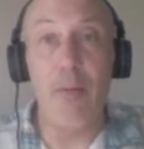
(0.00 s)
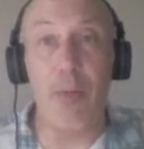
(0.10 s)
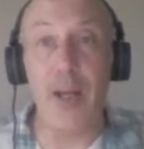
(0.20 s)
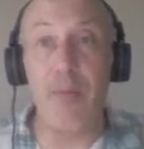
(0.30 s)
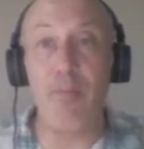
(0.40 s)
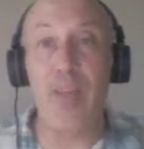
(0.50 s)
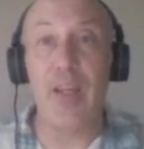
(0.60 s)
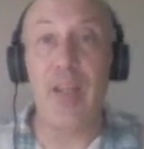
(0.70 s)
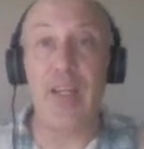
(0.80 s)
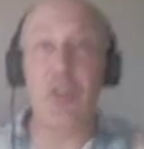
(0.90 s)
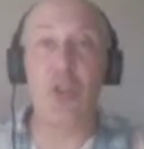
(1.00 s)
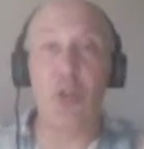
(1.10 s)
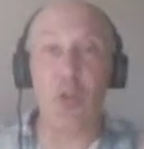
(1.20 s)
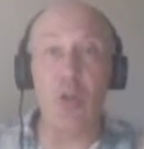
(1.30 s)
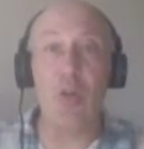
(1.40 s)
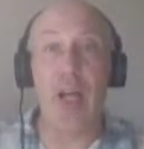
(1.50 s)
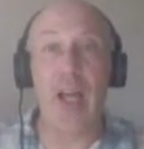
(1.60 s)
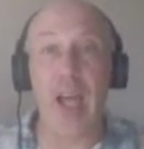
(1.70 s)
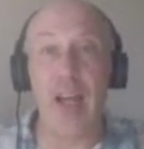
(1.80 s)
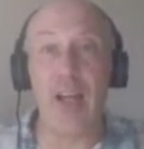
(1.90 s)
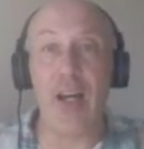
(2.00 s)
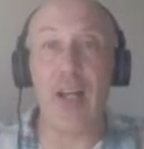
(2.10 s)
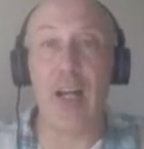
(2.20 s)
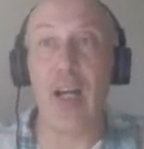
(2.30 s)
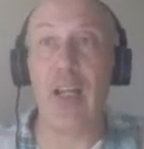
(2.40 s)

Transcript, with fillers: But it's true, and I, I